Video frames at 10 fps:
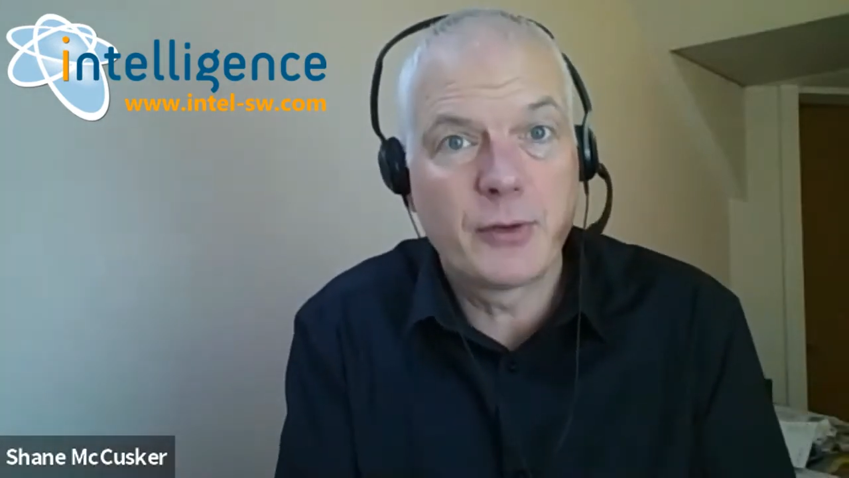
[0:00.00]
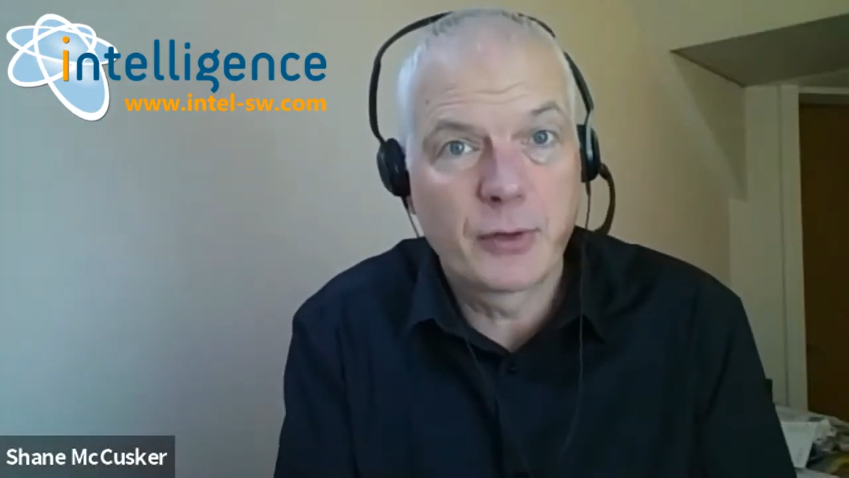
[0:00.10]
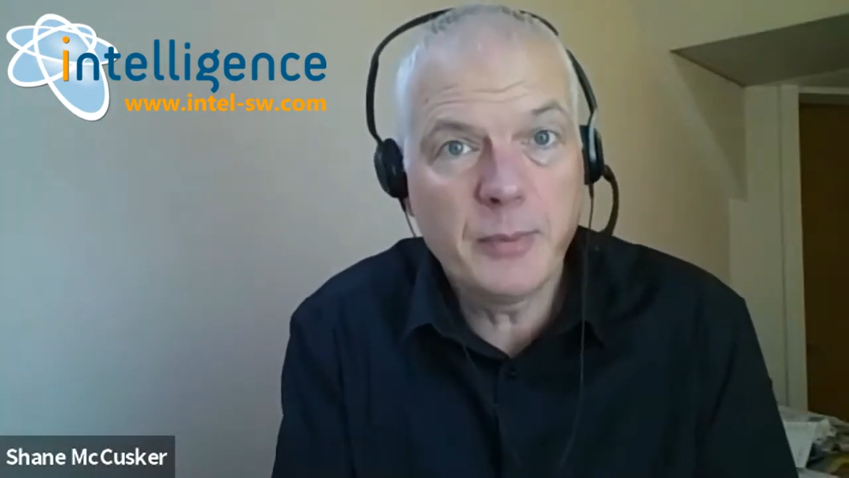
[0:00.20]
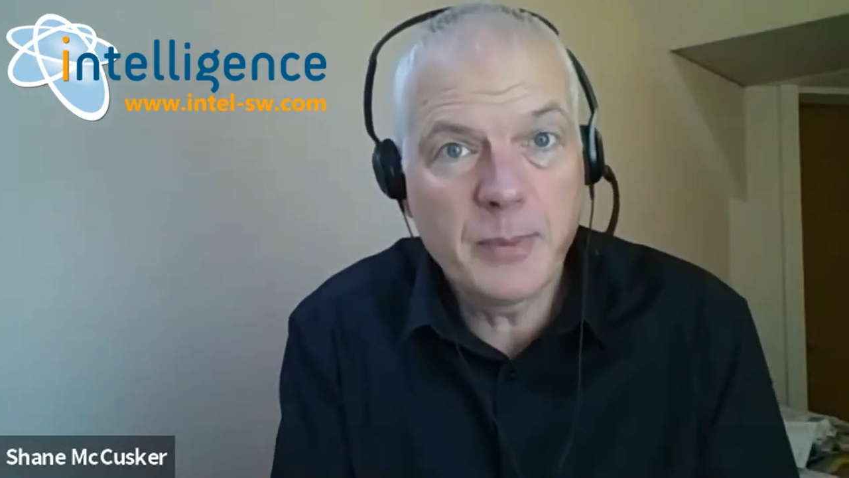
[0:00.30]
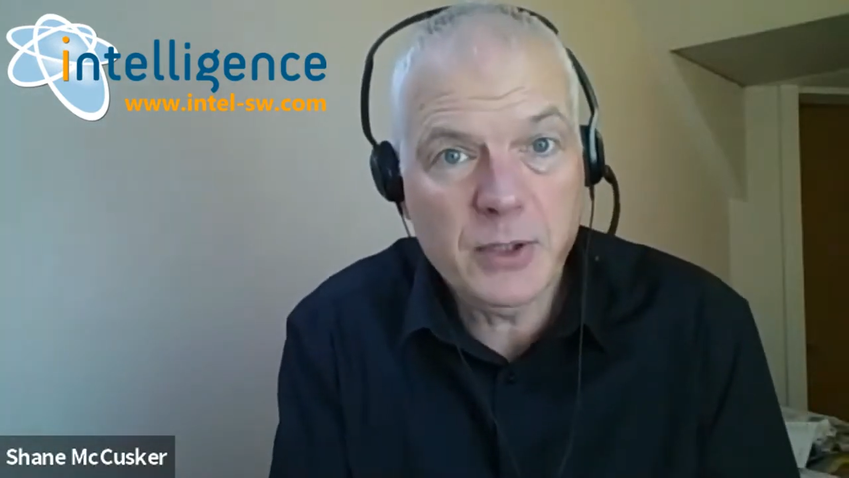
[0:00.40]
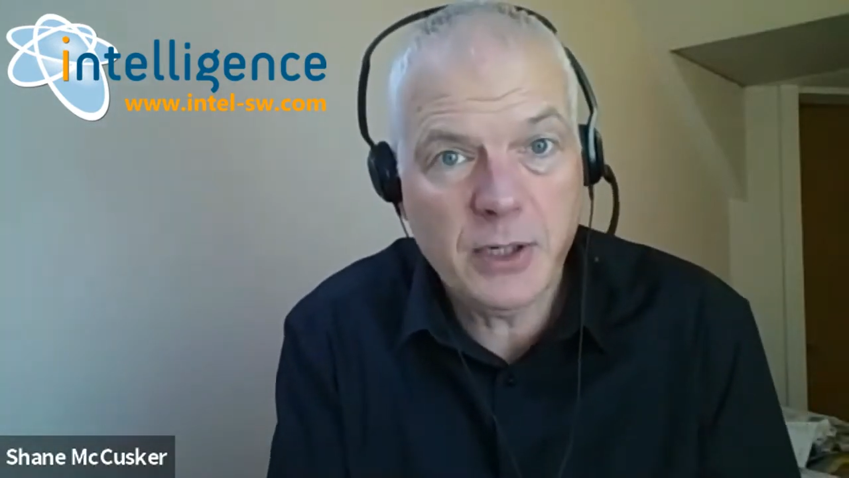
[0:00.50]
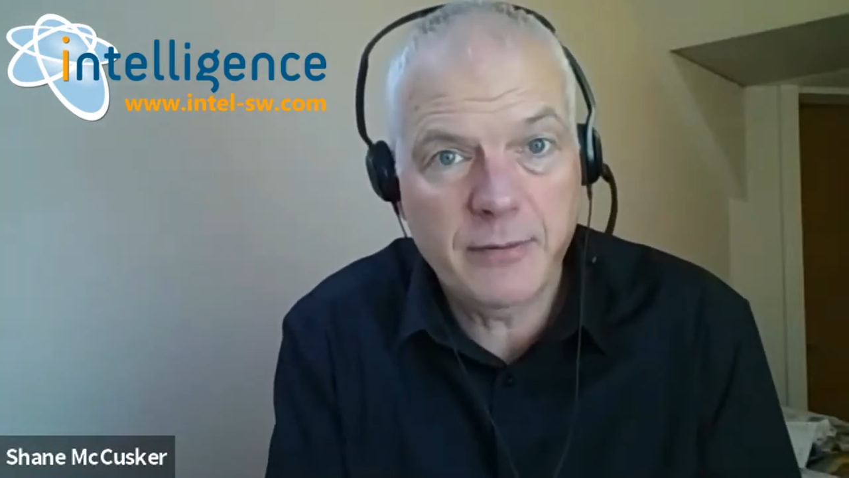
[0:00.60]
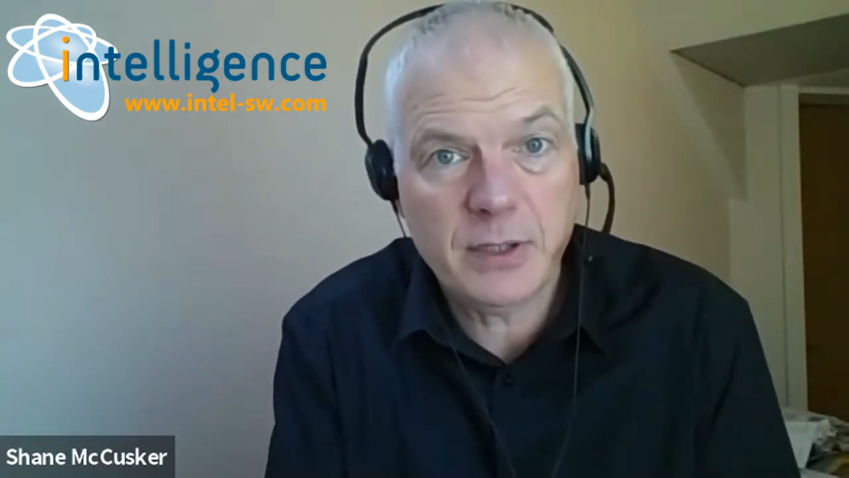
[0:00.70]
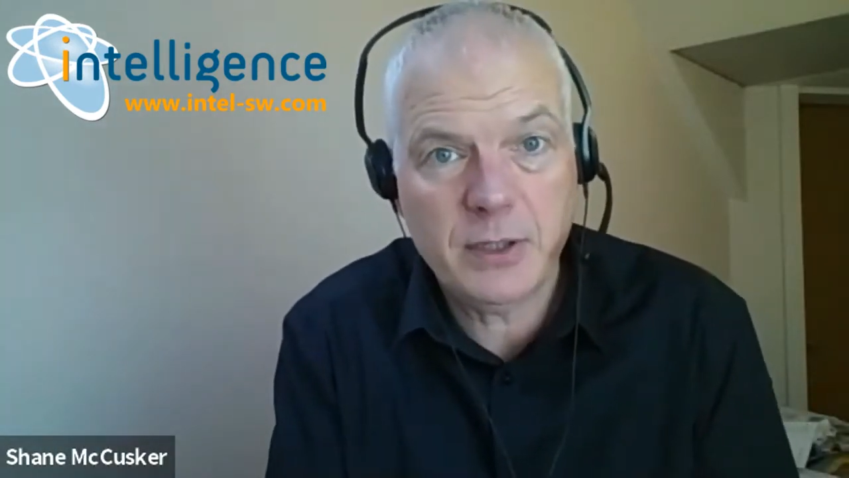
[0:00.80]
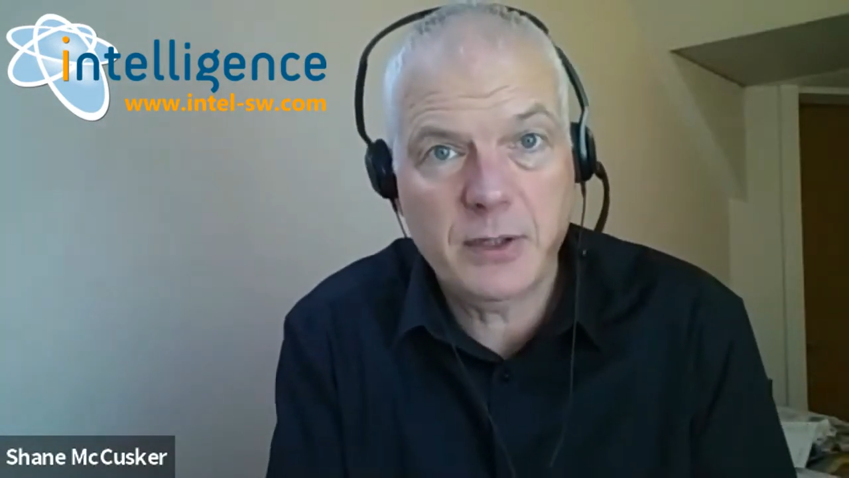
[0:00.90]
recruitment
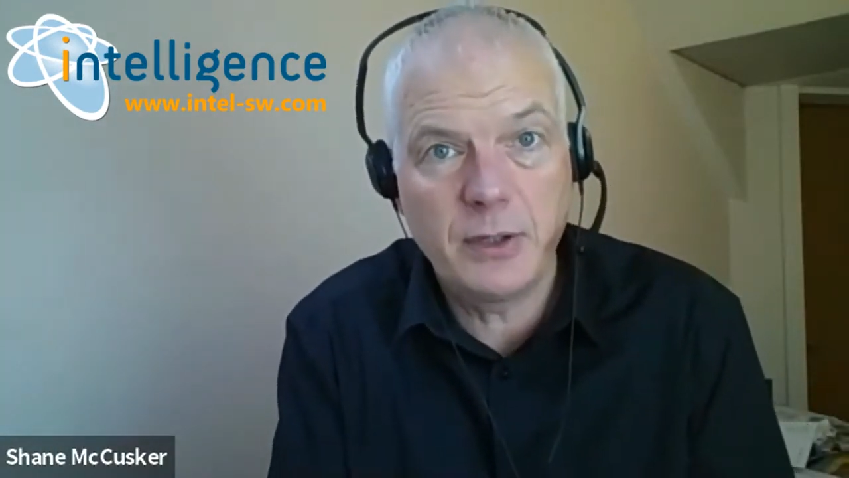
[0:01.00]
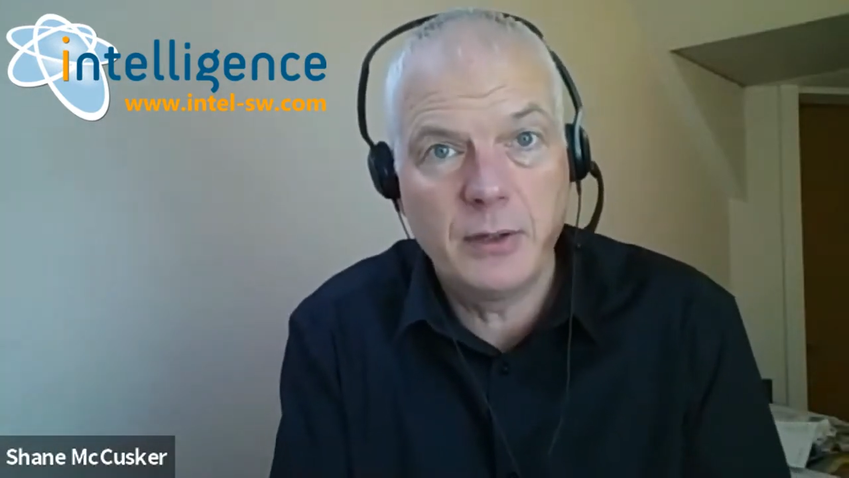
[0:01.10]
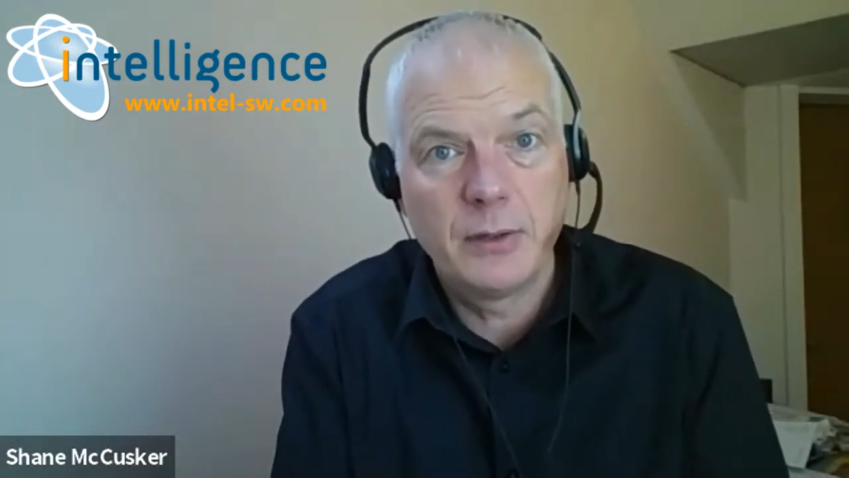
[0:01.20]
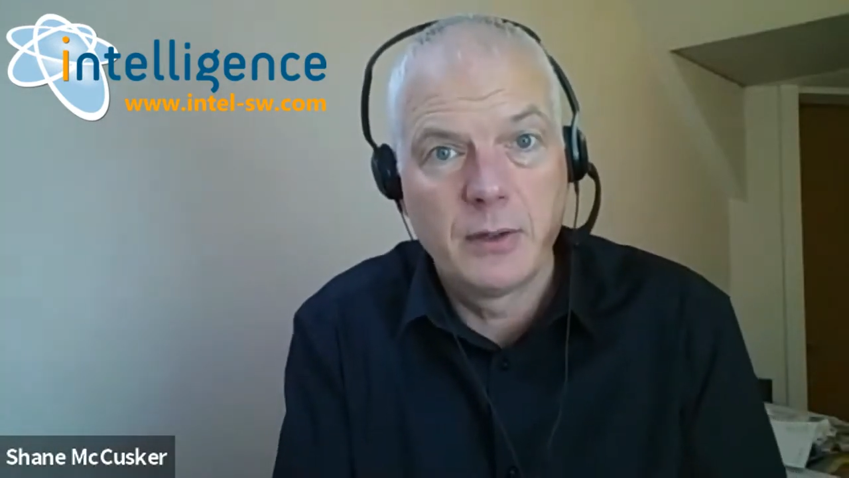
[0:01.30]
services to you.